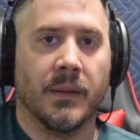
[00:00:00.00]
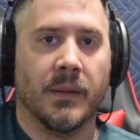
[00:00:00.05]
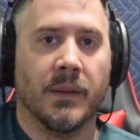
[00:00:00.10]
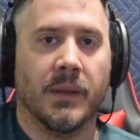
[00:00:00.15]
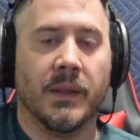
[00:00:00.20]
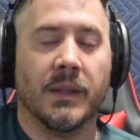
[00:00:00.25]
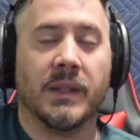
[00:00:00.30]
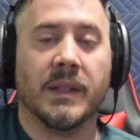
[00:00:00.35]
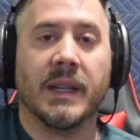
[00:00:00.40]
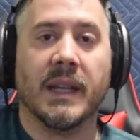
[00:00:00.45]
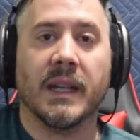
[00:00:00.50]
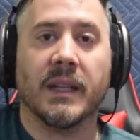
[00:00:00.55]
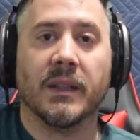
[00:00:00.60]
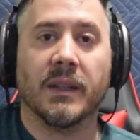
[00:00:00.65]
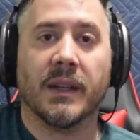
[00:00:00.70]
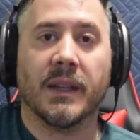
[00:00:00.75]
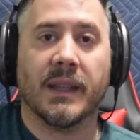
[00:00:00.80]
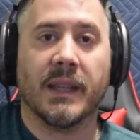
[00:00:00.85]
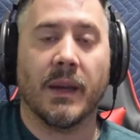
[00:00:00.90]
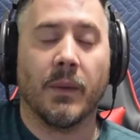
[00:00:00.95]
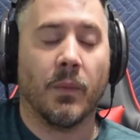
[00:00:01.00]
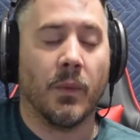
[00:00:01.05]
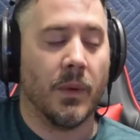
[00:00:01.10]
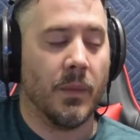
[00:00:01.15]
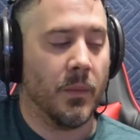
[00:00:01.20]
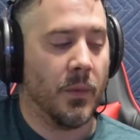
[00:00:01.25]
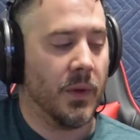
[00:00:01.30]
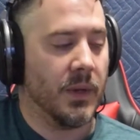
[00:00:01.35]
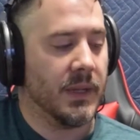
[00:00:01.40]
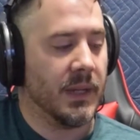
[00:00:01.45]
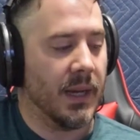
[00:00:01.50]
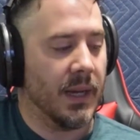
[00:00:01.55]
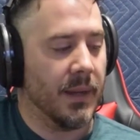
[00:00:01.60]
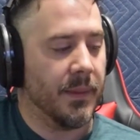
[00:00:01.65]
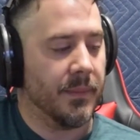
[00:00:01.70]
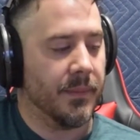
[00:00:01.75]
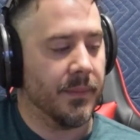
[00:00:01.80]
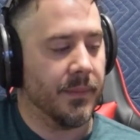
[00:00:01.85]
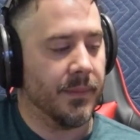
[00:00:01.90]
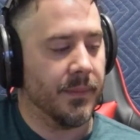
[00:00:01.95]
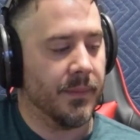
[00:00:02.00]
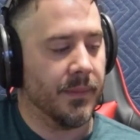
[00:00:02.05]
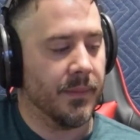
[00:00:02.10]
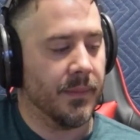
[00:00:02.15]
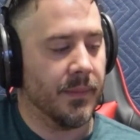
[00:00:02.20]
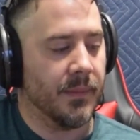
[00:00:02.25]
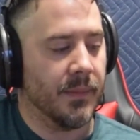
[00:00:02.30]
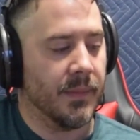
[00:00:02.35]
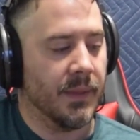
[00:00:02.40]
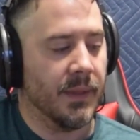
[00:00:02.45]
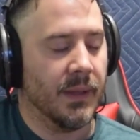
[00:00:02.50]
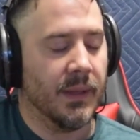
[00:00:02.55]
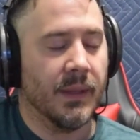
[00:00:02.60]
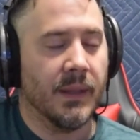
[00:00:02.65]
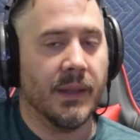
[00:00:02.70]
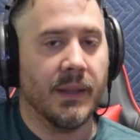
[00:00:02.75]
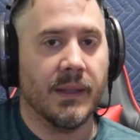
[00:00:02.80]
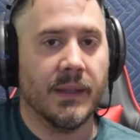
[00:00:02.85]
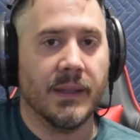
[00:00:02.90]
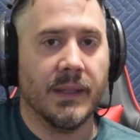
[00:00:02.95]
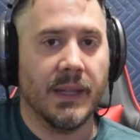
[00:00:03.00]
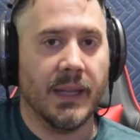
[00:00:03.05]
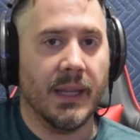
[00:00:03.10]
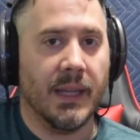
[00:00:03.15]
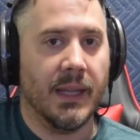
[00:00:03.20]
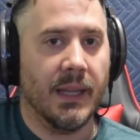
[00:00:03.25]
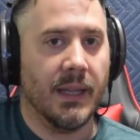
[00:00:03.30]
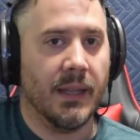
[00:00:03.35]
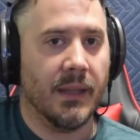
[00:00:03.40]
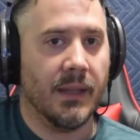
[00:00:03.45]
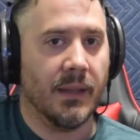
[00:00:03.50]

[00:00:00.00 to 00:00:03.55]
Let's take a look at that one more time. D,